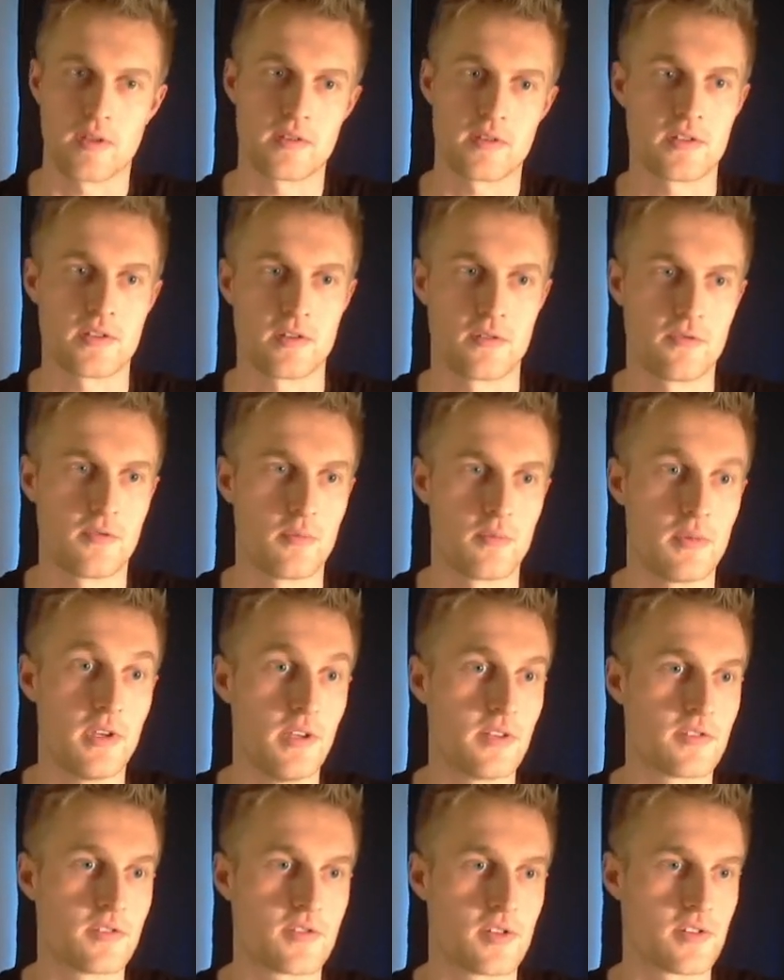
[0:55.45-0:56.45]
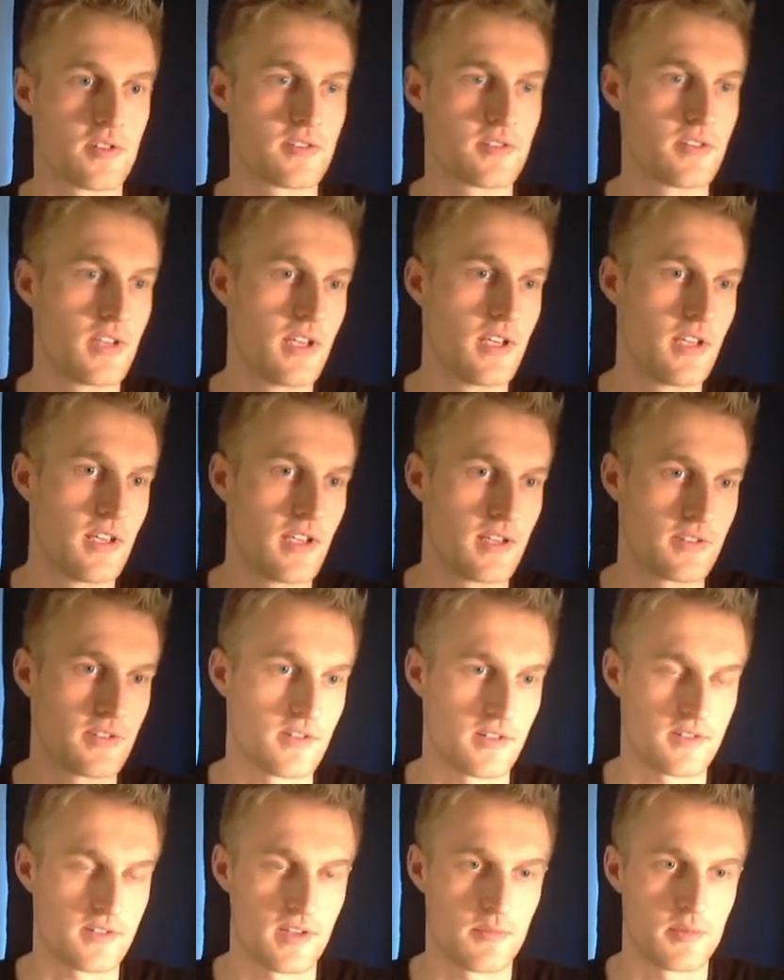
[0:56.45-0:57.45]
So for me, it's just, as an
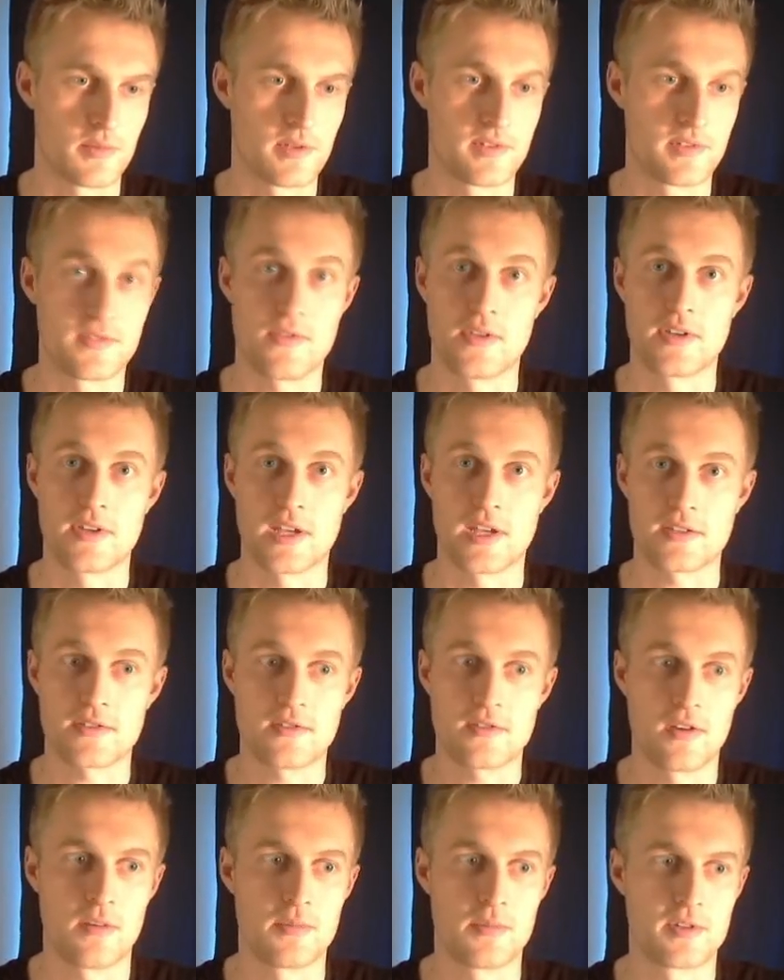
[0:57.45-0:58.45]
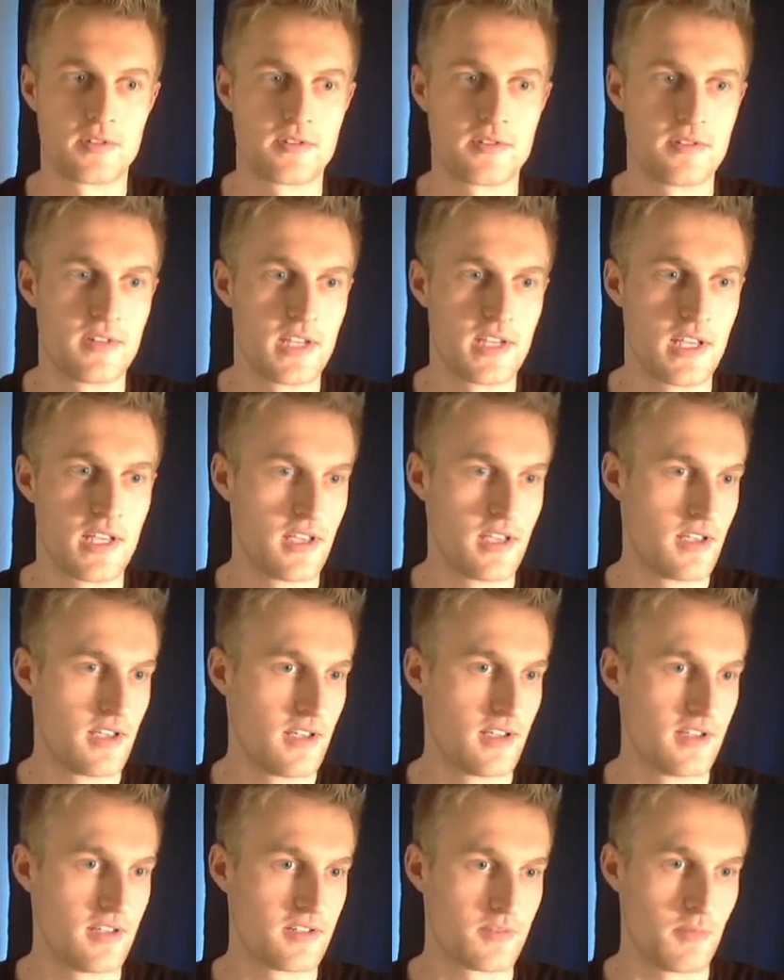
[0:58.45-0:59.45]
example, it's the desktop. It's
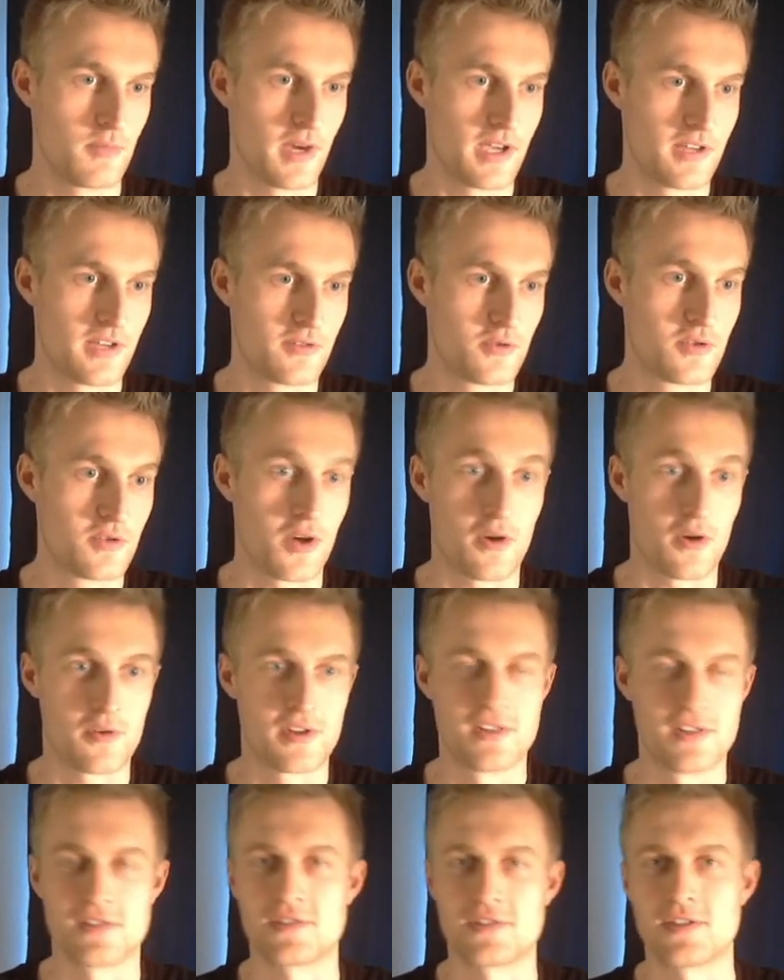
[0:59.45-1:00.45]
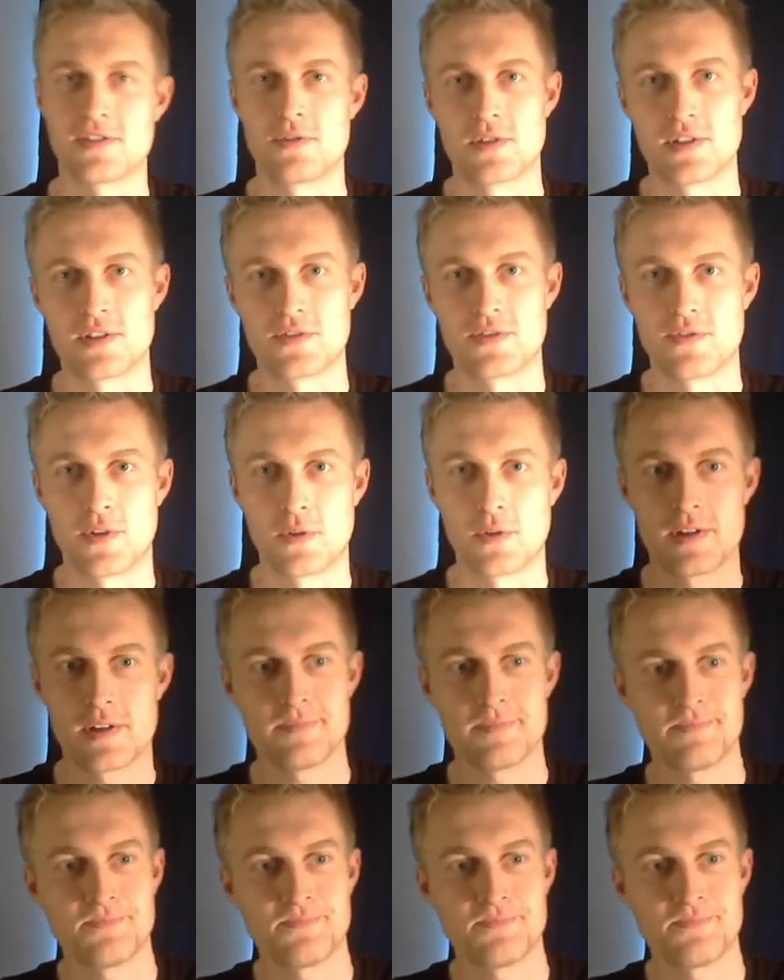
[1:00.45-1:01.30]
my tutorial series folder.